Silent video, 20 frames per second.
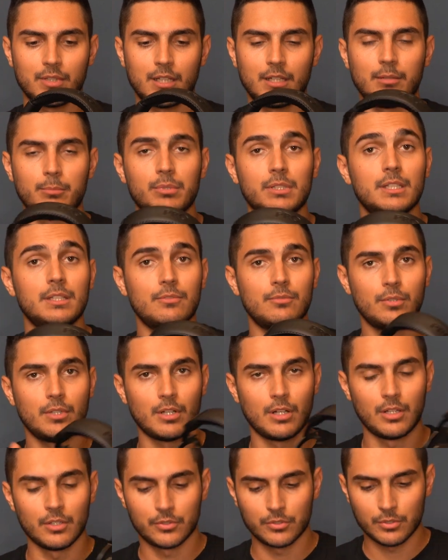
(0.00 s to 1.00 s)
I believe we
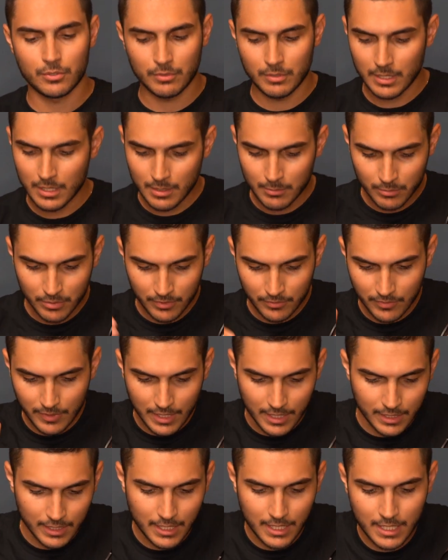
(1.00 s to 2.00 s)
also
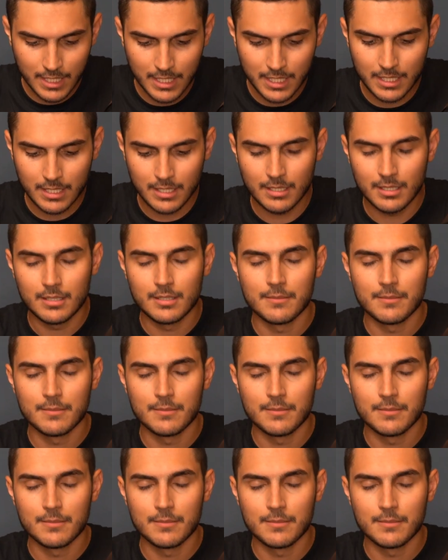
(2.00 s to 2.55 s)
provide a